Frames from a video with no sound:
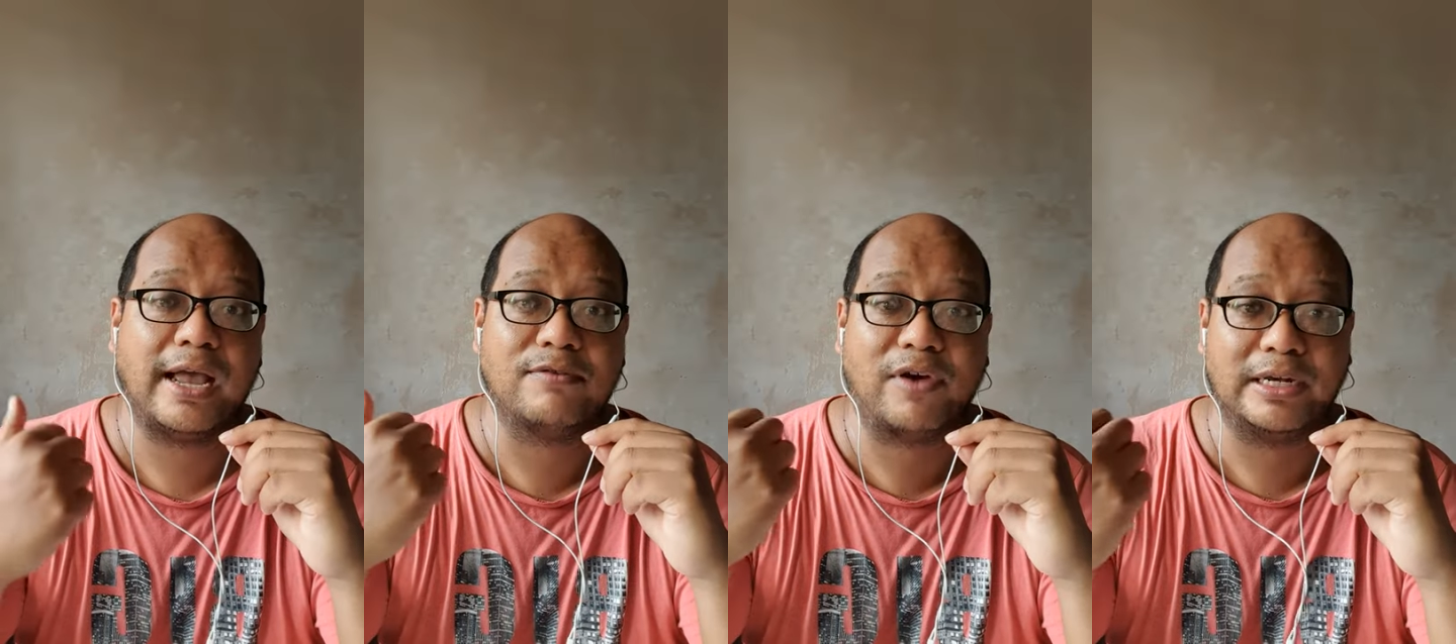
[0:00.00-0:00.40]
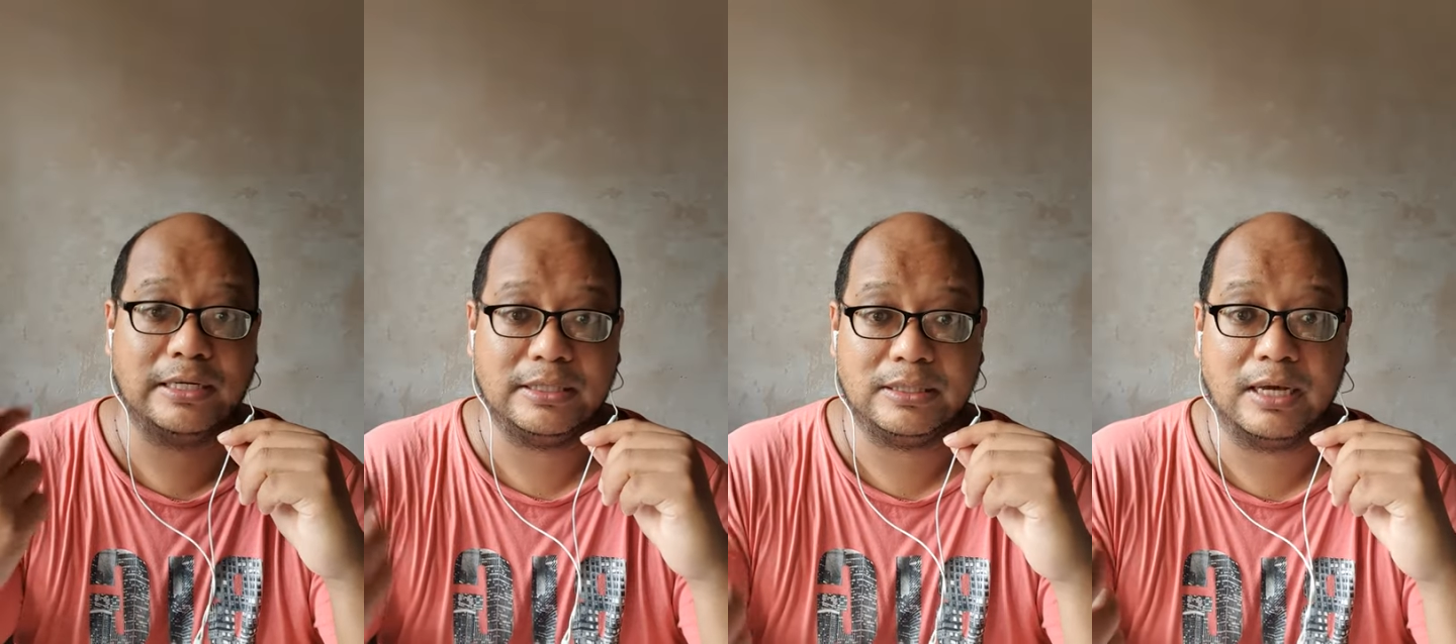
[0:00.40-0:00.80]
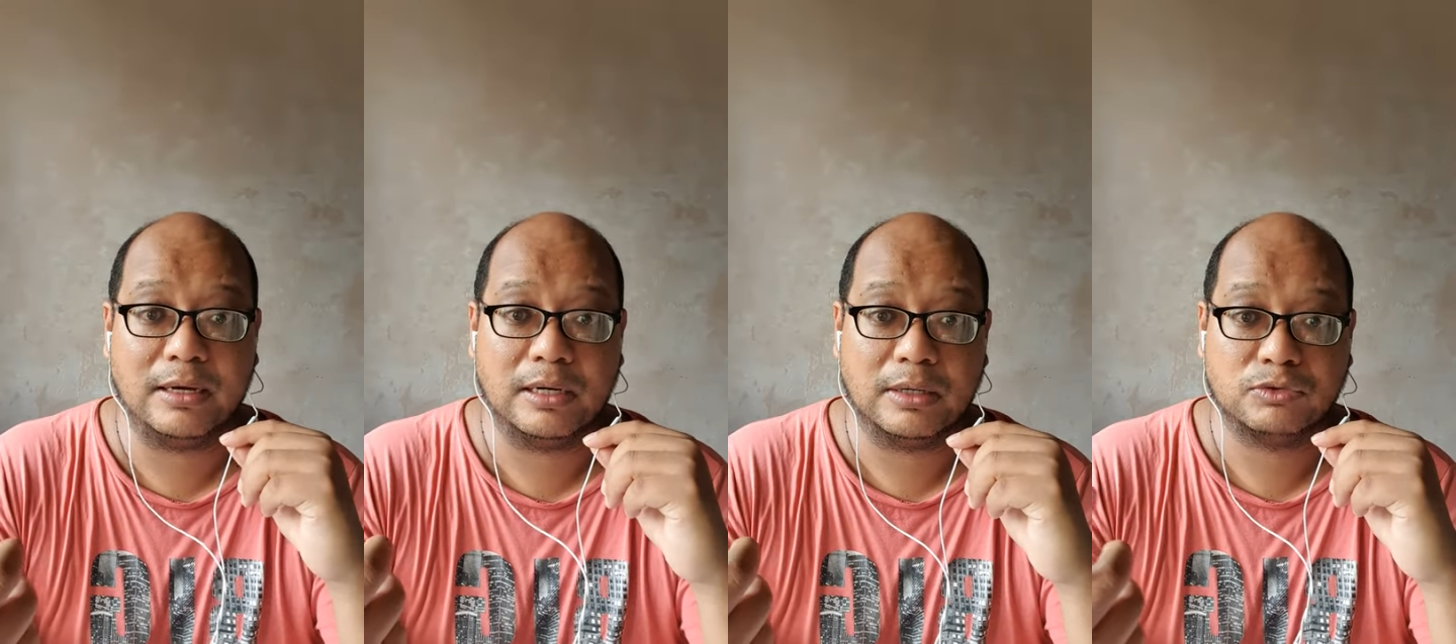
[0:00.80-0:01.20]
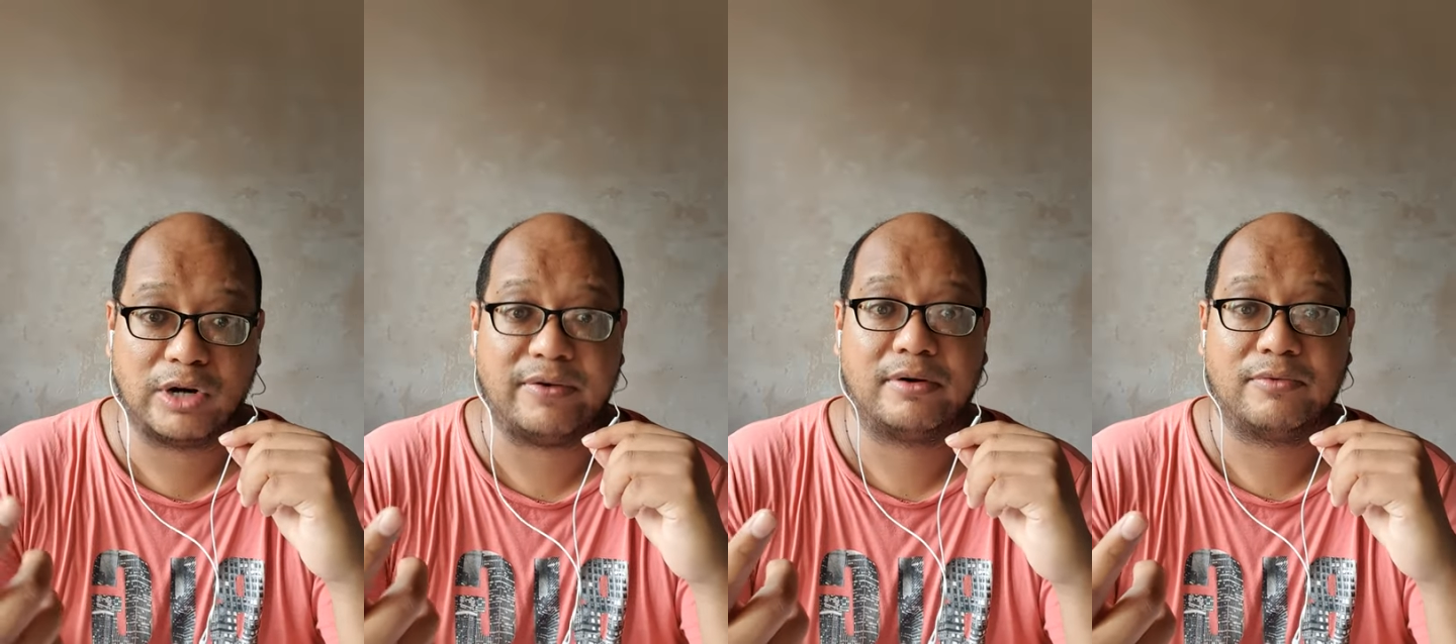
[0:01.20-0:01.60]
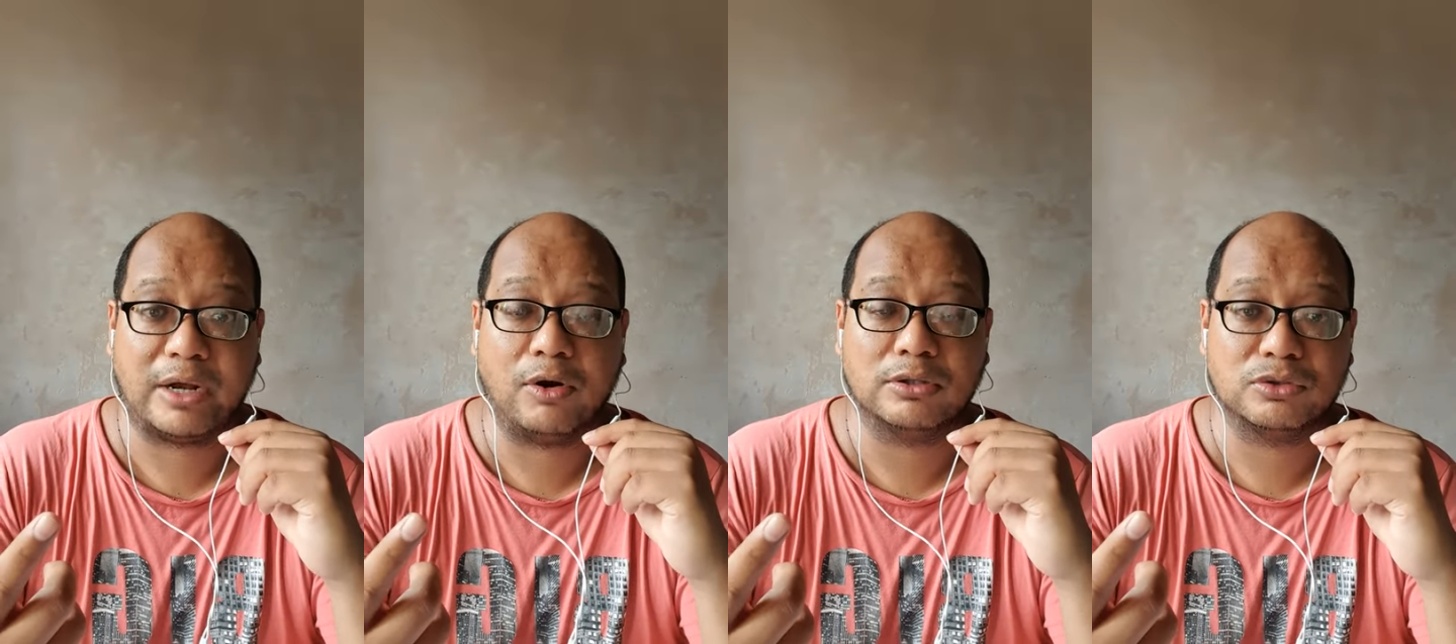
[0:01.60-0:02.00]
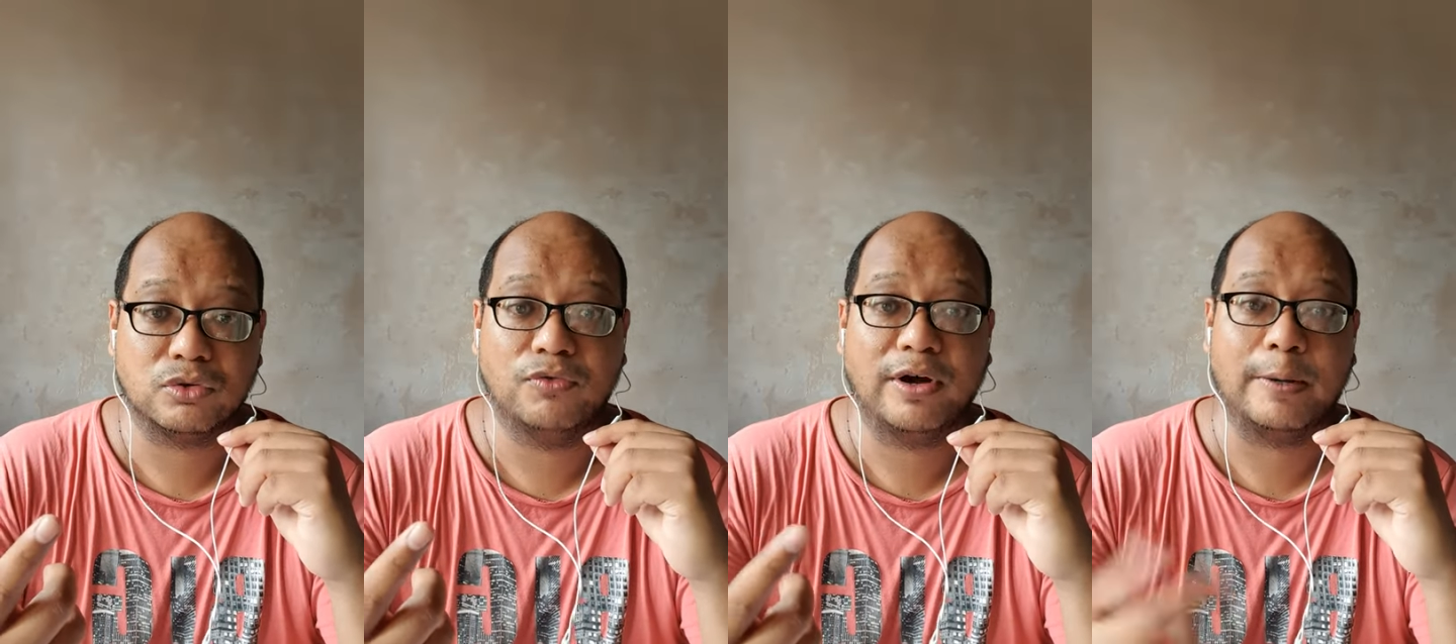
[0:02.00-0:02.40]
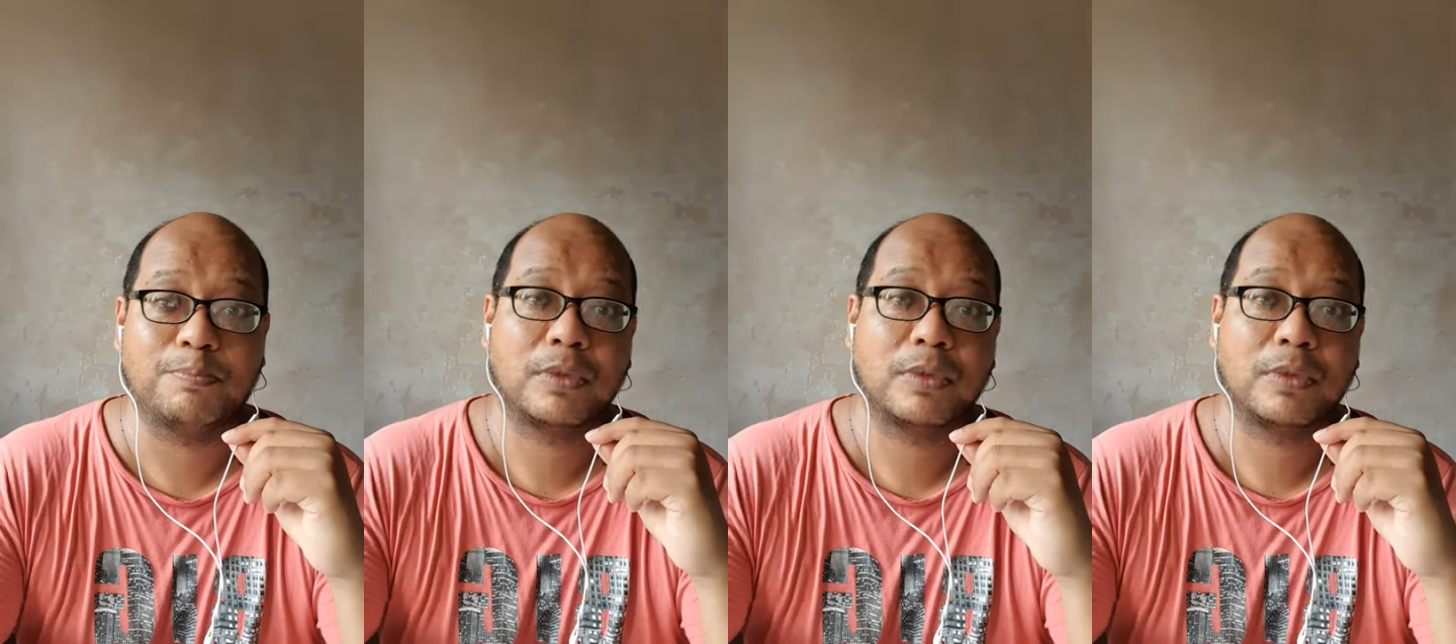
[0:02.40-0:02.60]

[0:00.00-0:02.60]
and finally their track record so far.